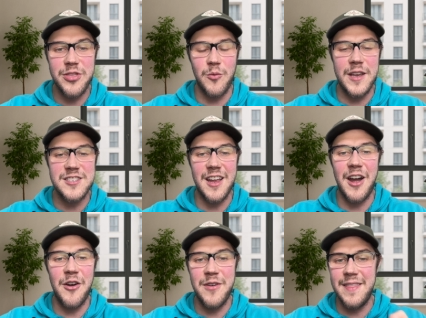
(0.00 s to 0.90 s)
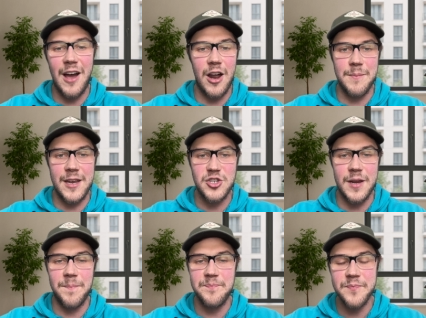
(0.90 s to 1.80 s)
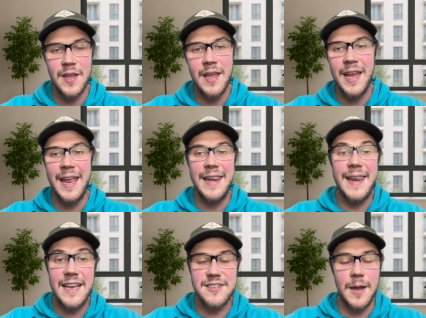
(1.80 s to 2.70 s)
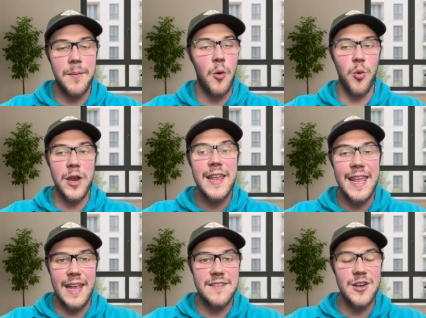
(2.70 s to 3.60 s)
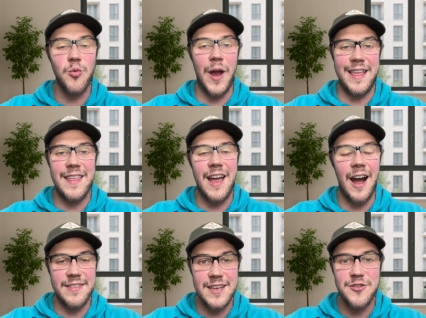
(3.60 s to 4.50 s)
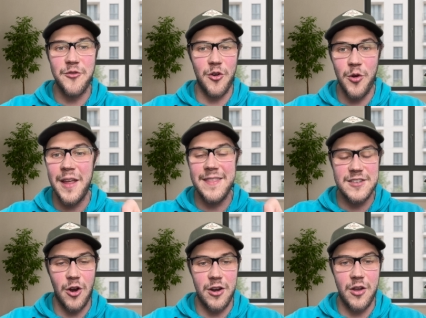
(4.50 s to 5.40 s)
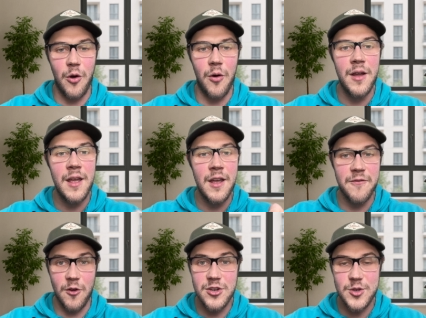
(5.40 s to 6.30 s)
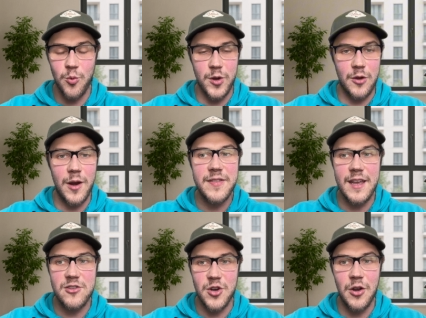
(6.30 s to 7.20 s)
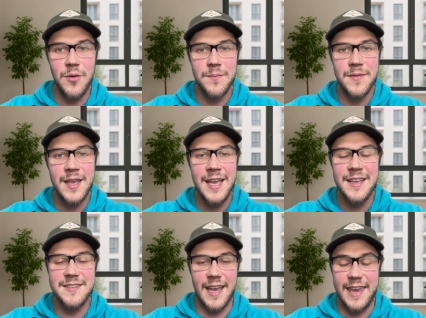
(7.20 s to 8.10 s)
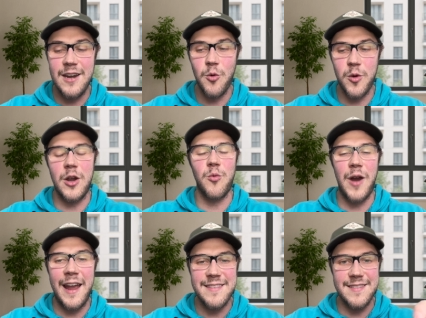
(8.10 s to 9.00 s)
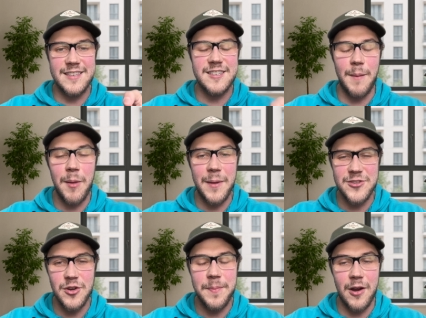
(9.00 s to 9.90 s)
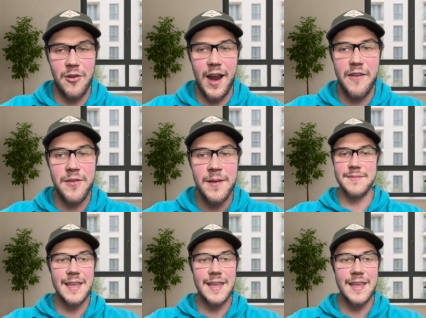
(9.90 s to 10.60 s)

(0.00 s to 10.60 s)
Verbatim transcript: with the rest of the automation. Next up, we're gonna get into writing the content for this article. First, we're gonna write the intro. Second, we're gonna write the supplementary paragraph.